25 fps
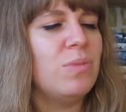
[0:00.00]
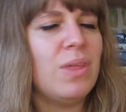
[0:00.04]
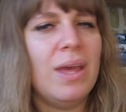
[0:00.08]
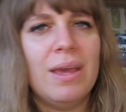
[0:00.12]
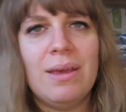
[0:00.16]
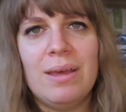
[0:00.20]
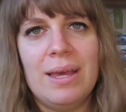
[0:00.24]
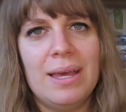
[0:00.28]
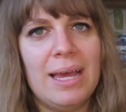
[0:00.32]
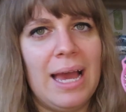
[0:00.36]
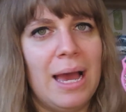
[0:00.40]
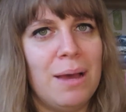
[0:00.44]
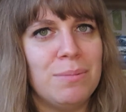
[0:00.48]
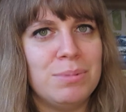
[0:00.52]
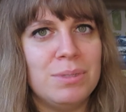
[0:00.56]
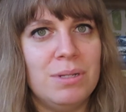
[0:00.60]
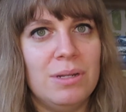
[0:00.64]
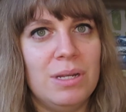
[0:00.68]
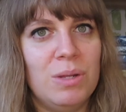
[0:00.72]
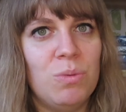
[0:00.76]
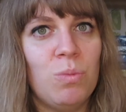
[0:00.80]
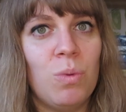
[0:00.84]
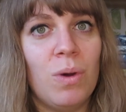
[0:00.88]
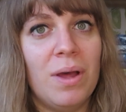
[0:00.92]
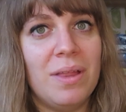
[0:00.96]
they're
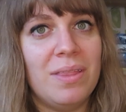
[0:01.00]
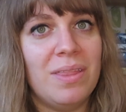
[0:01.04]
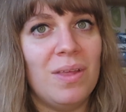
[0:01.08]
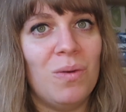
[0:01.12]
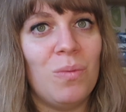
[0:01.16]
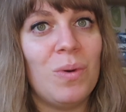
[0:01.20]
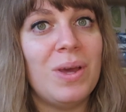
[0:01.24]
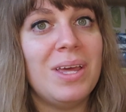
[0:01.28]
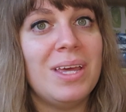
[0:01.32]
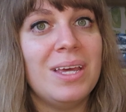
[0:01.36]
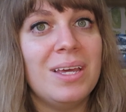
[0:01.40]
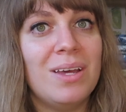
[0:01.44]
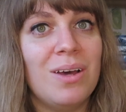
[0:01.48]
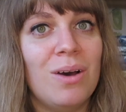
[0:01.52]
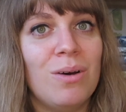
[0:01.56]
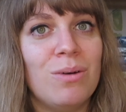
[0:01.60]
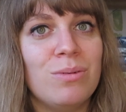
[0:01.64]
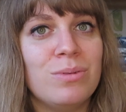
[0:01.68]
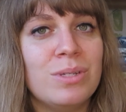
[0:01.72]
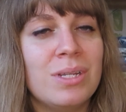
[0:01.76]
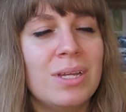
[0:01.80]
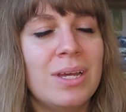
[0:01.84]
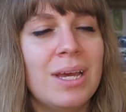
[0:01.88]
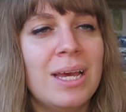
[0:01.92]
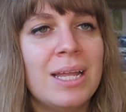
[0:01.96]
absolutely worth their weight in gold,